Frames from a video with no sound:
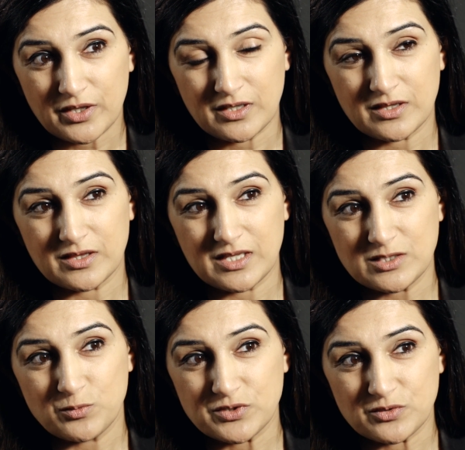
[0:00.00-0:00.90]
that
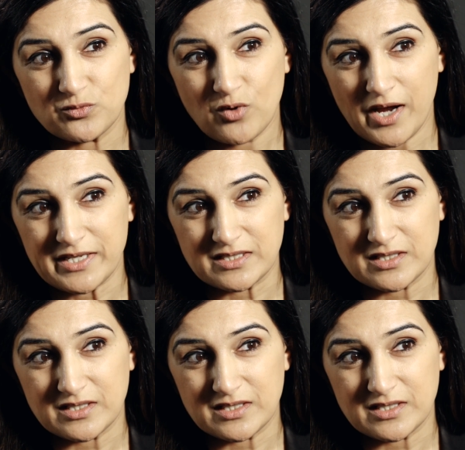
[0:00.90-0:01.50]
this wasn't right,